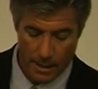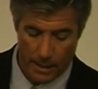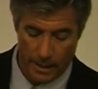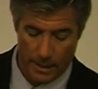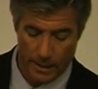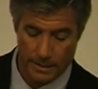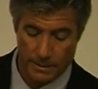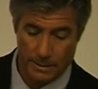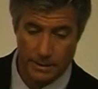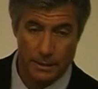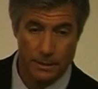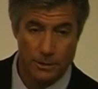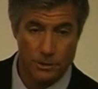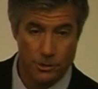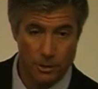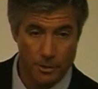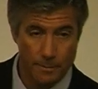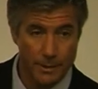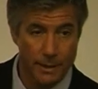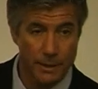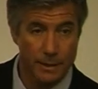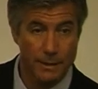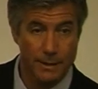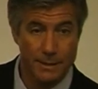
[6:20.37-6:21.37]
And uh,
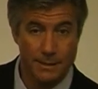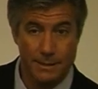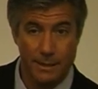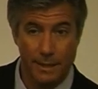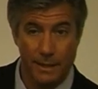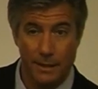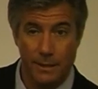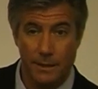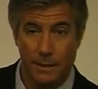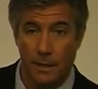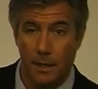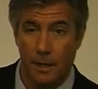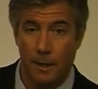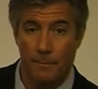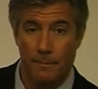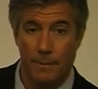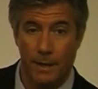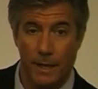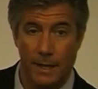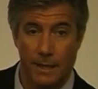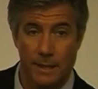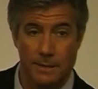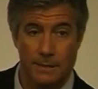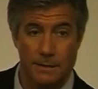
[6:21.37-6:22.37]
Germany, I said, um,
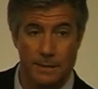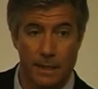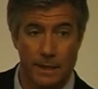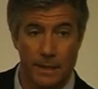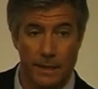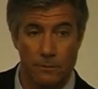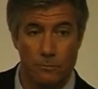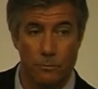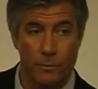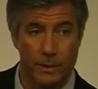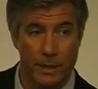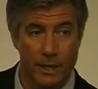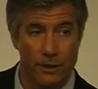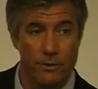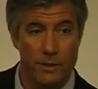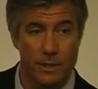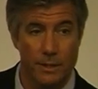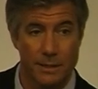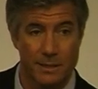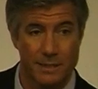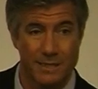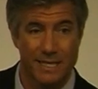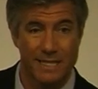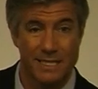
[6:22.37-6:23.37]
has I, what I
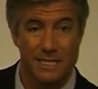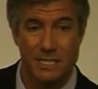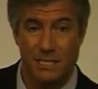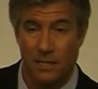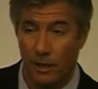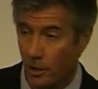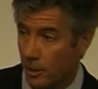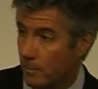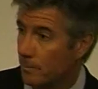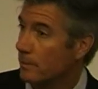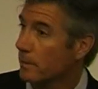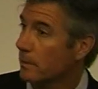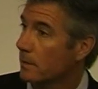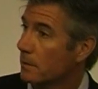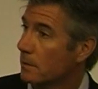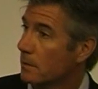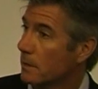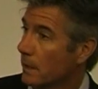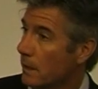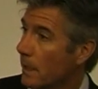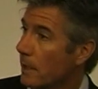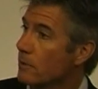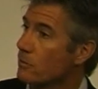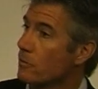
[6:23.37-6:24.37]
think is an insoluble
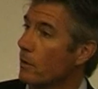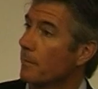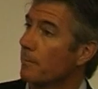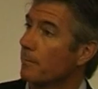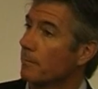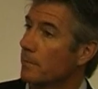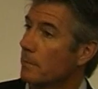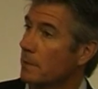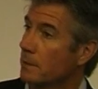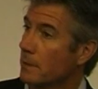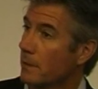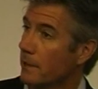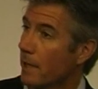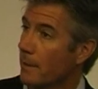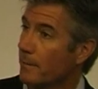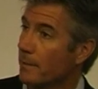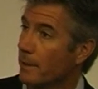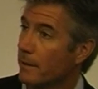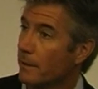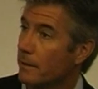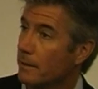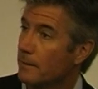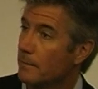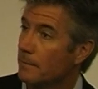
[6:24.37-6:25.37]
conundrum or
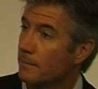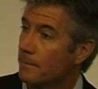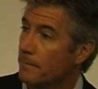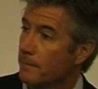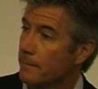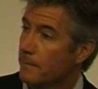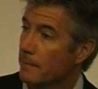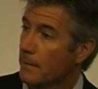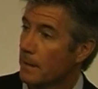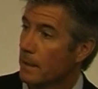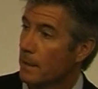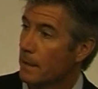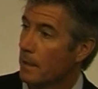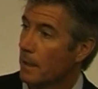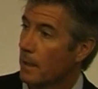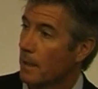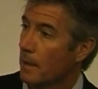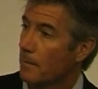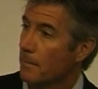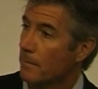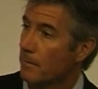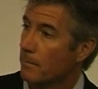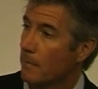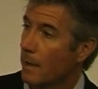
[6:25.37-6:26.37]
dilemma.
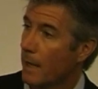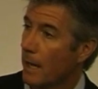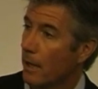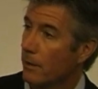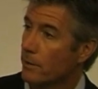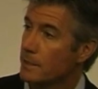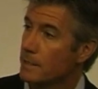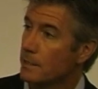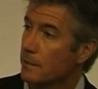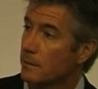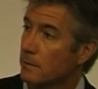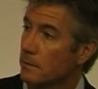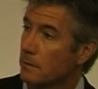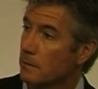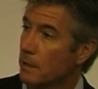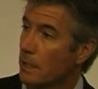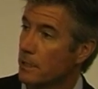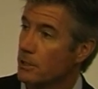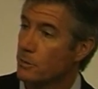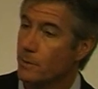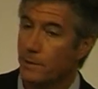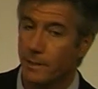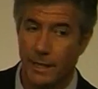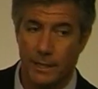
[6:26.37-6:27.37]
Um, how does a
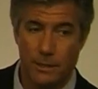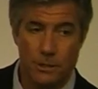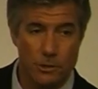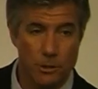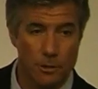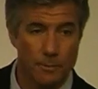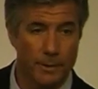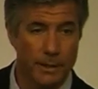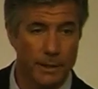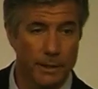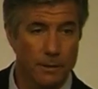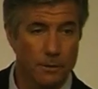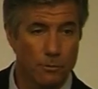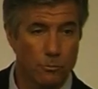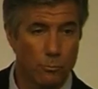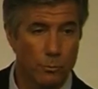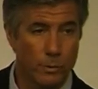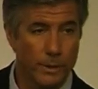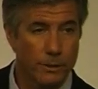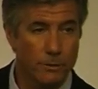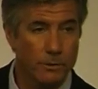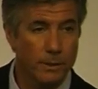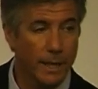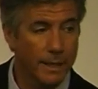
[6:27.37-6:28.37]
country like Germany
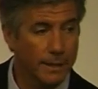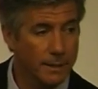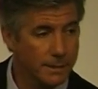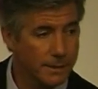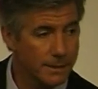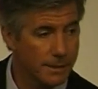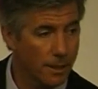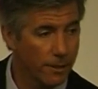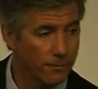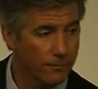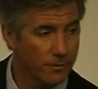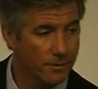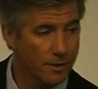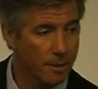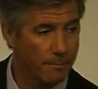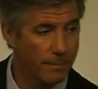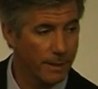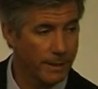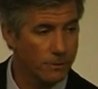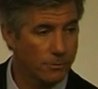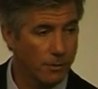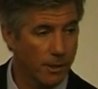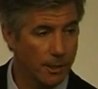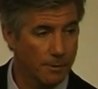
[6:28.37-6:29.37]
reunite itself on the
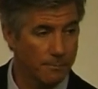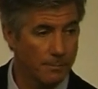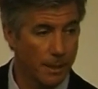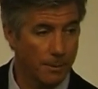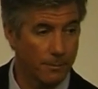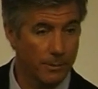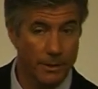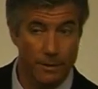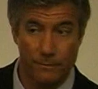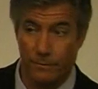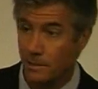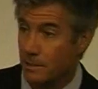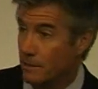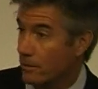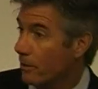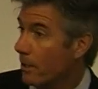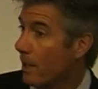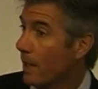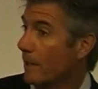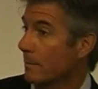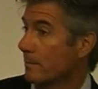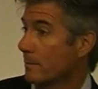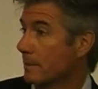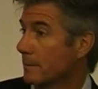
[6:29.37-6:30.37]
bedrock memory of its
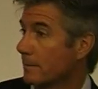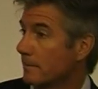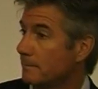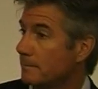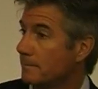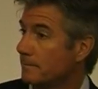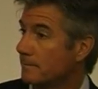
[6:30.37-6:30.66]
crimes?